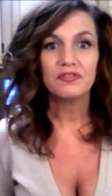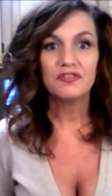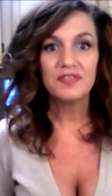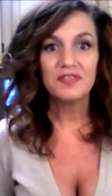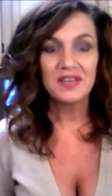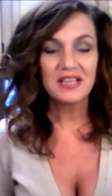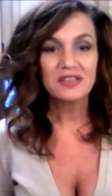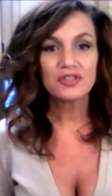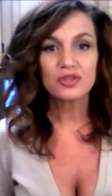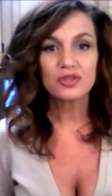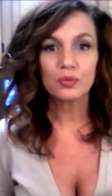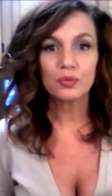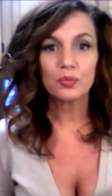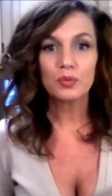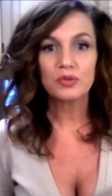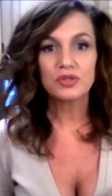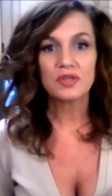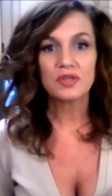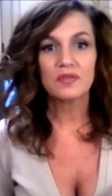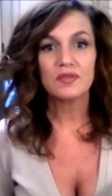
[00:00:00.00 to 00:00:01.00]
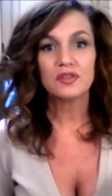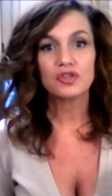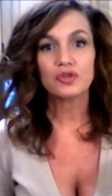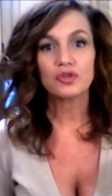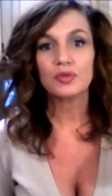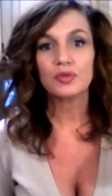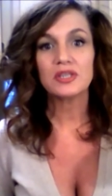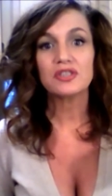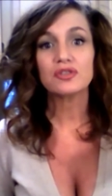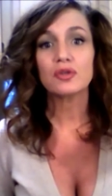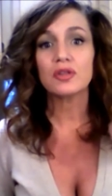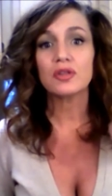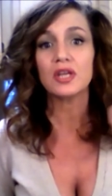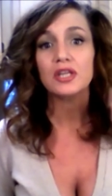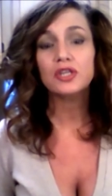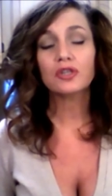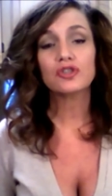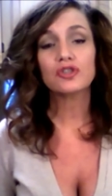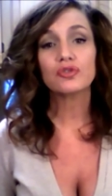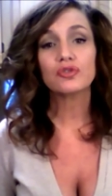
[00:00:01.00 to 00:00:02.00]
feeds the roots of the tree so
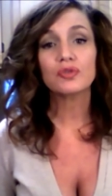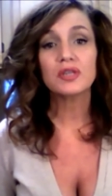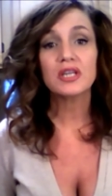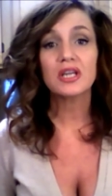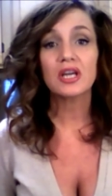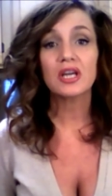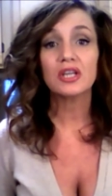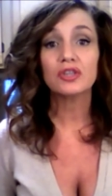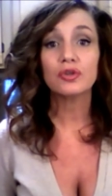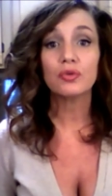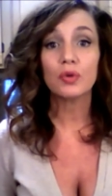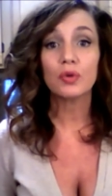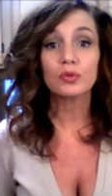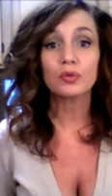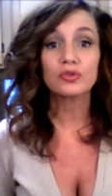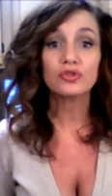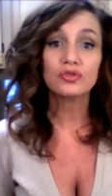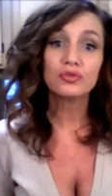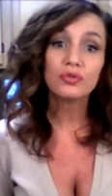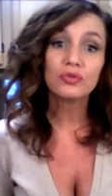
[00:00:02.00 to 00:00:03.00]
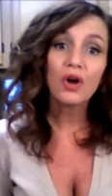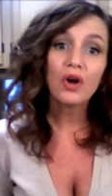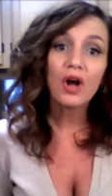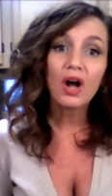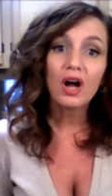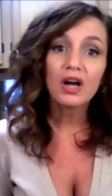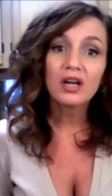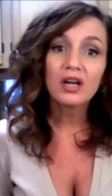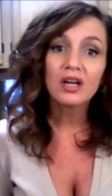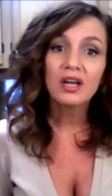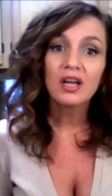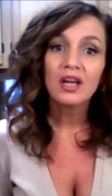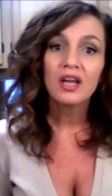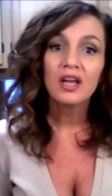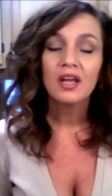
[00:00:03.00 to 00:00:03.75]
that your tree can grow strong.